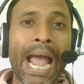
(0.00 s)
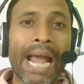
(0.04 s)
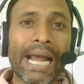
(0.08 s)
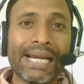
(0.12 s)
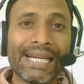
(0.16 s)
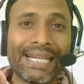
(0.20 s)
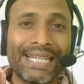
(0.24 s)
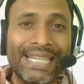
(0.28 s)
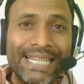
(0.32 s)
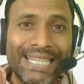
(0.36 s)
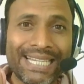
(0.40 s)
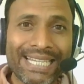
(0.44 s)

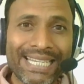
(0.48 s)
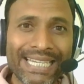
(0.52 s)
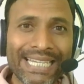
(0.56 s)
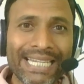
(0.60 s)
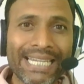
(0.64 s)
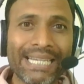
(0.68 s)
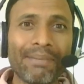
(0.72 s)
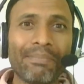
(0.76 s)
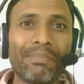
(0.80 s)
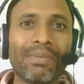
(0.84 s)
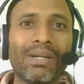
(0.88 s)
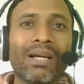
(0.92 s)
It
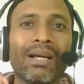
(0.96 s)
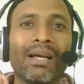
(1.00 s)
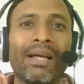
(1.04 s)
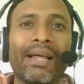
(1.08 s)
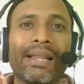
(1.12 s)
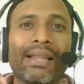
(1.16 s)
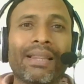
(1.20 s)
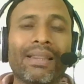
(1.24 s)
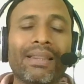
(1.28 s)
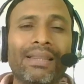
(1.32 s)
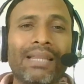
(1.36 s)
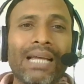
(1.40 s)
seemed
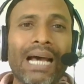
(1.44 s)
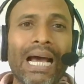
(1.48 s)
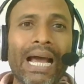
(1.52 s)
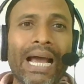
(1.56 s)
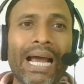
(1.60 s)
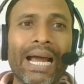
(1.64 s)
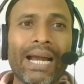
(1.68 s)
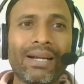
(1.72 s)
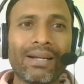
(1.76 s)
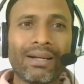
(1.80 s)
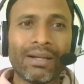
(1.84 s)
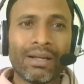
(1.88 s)

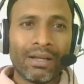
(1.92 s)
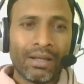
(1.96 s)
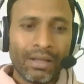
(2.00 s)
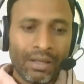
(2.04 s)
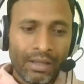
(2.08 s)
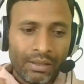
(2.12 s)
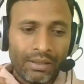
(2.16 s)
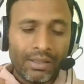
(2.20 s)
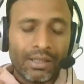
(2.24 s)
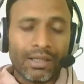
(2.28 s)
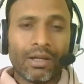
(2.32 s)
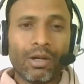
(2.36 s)
that
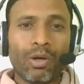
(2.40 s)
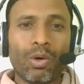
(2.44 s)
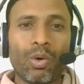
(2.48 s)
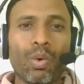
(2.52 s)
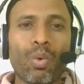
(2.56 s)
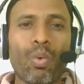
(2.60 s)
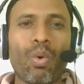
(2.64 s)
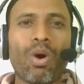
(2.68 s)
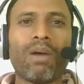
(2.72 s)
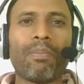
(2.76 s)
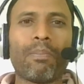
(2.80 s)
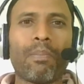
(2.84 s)
the
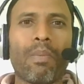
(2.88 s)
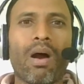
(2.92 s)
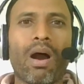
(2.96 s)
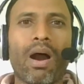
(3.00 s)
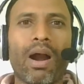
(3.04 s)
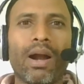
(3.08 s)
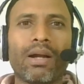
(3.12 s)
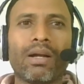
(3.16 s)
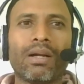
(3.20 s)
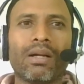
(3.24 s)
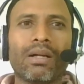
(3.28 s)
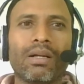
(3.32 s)
lower
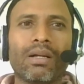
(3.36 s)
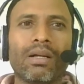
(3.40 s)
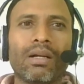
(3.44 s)
part